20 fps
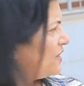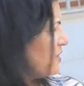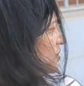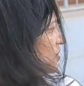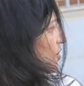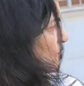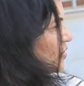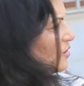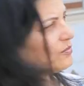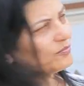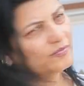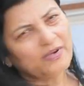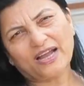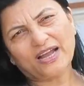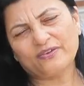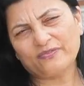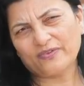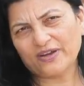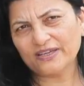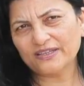So
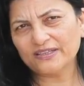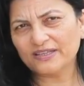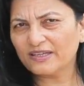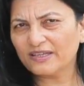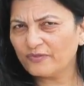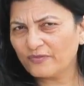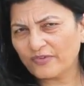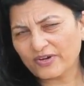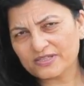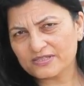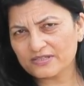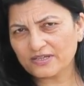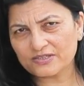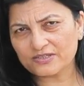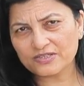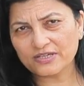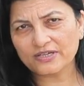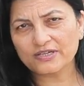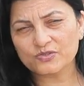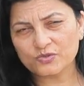I find the
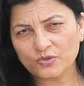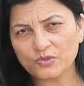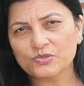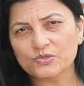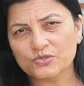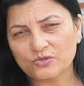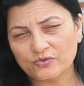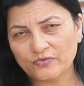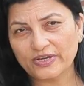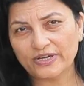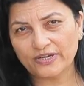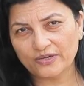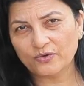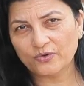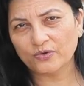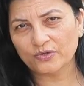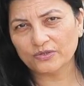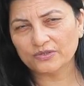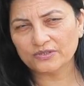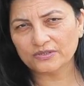infrastructure is also very
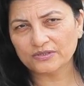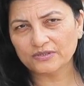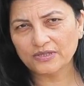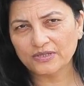good.